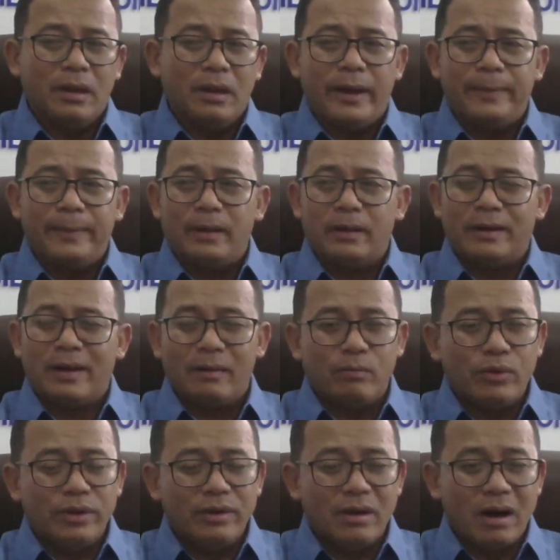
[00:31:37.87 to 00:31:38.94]
And
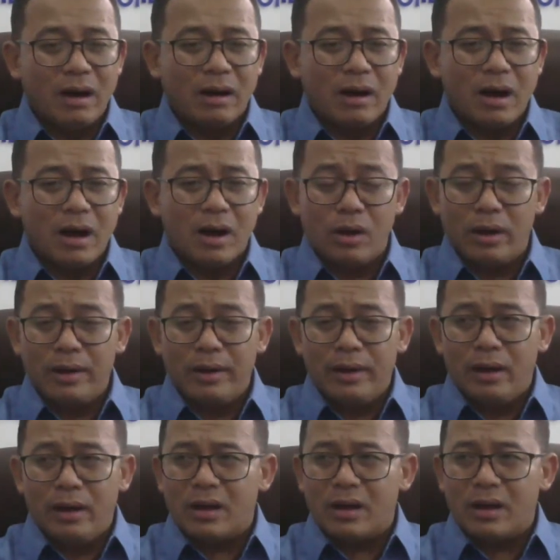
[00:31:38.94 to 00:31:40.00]
Kabui
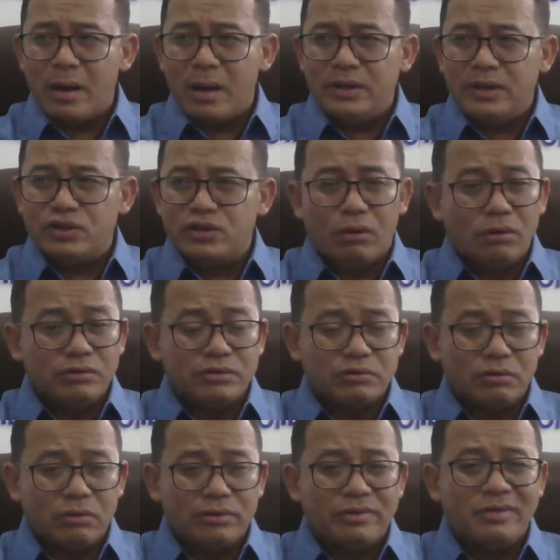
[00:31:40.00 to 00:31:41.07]
Aka means
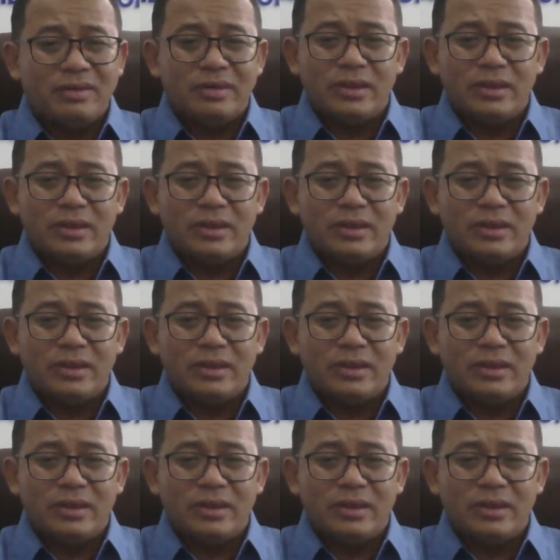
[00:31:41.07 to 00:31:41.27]
also